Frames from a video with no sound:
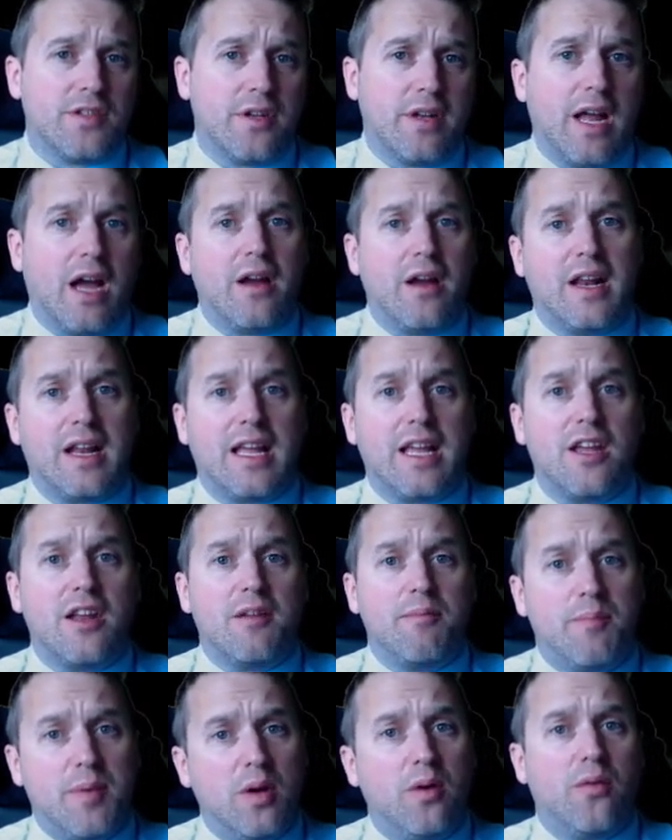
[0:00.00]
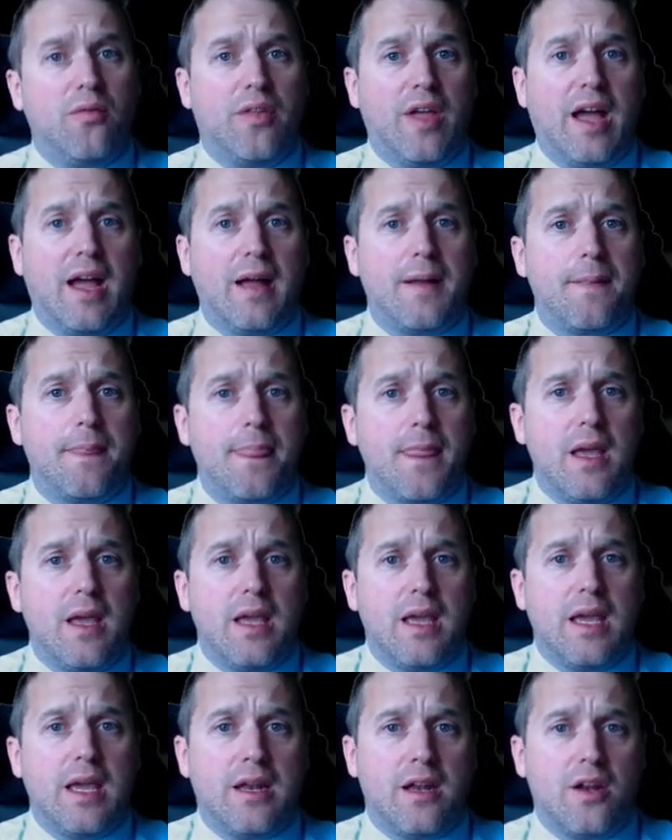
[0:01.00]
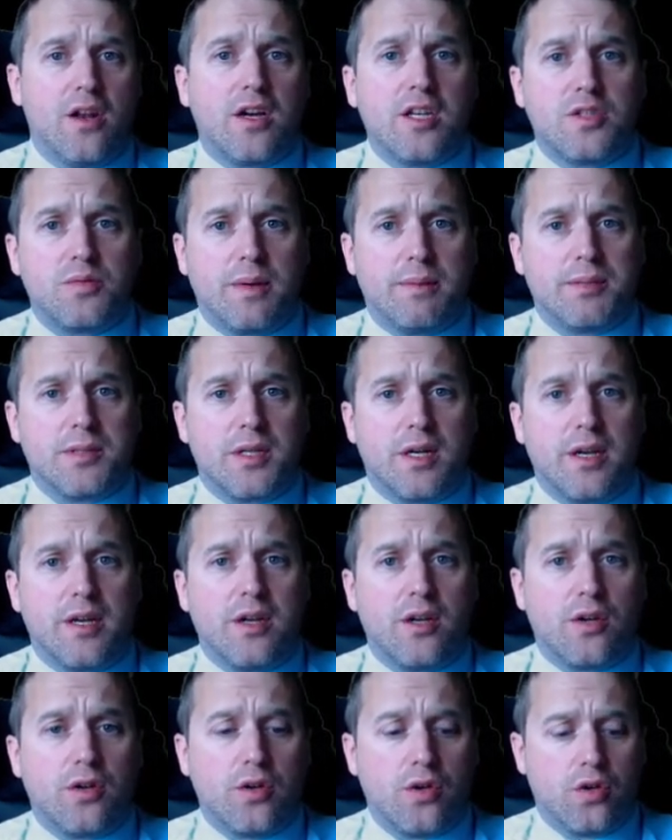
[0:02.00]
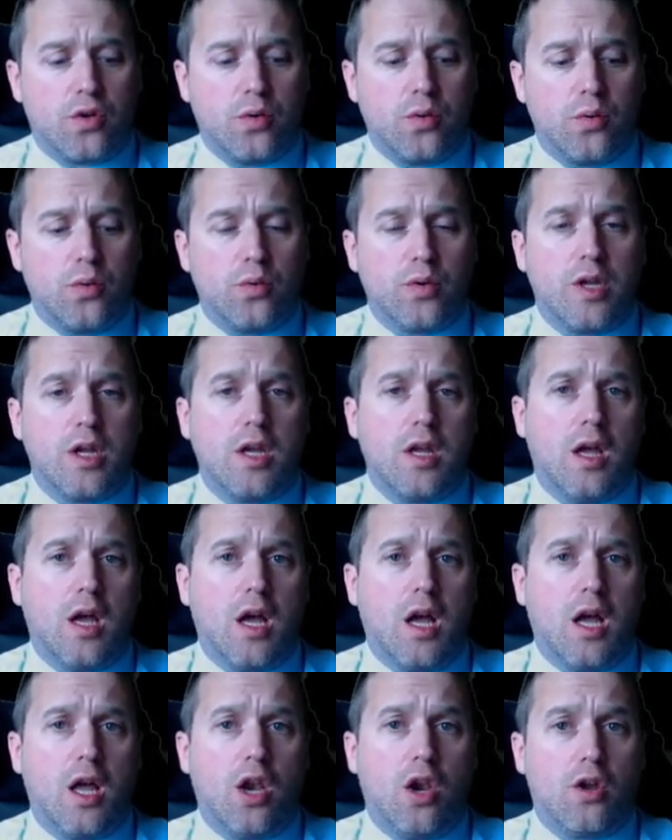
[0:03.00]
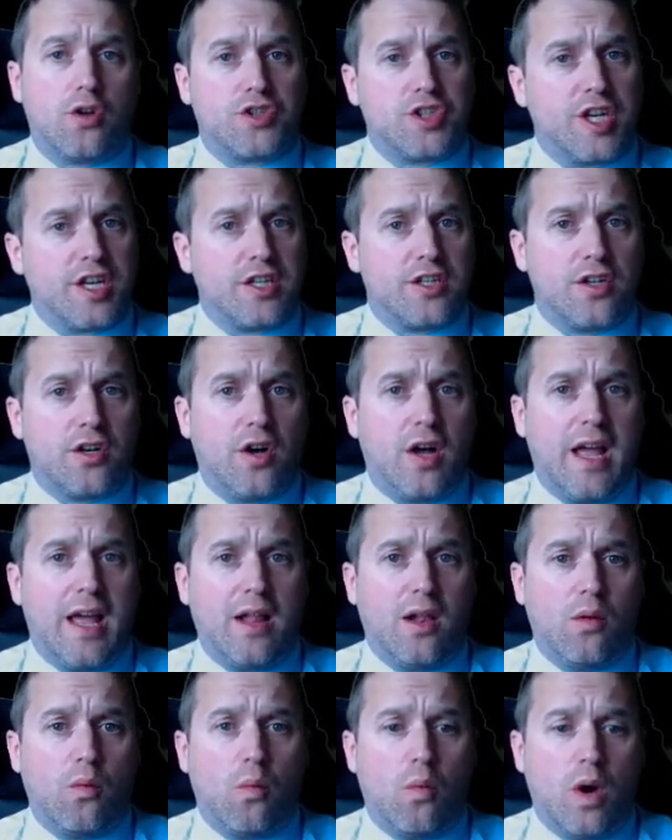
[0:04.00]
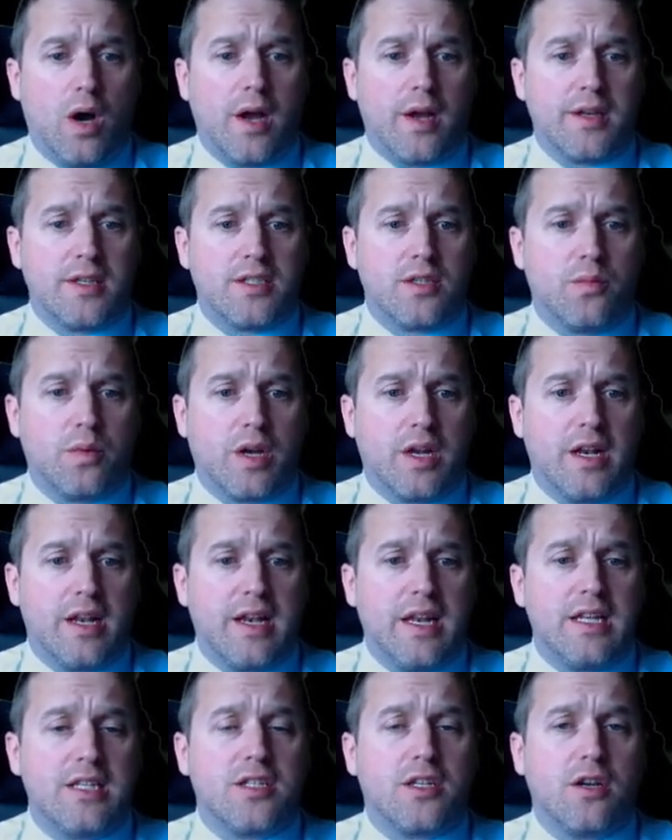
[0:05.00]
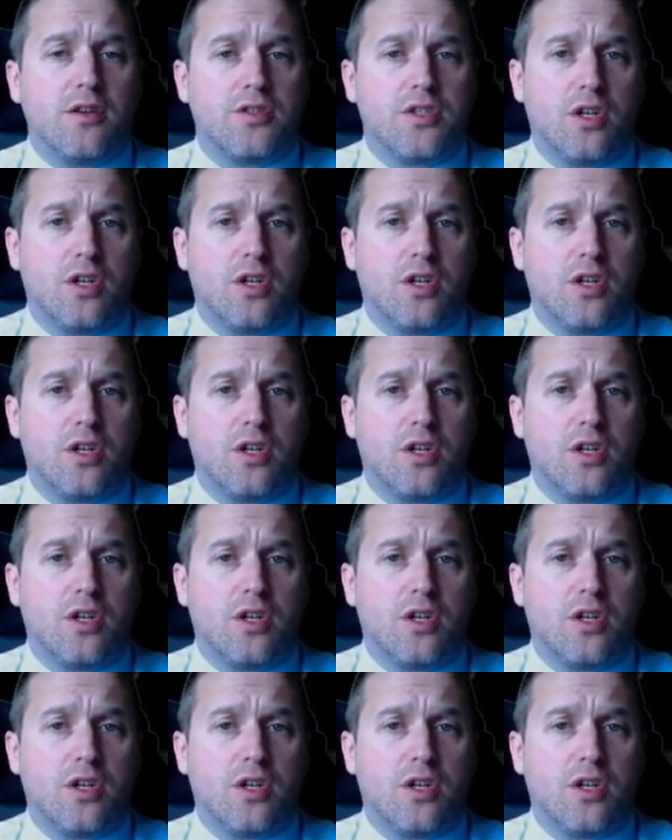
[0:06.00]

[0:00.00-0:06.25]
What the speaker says: So now I'm going to get you to build that in a nice website called logic.ly. So we're going to need to go to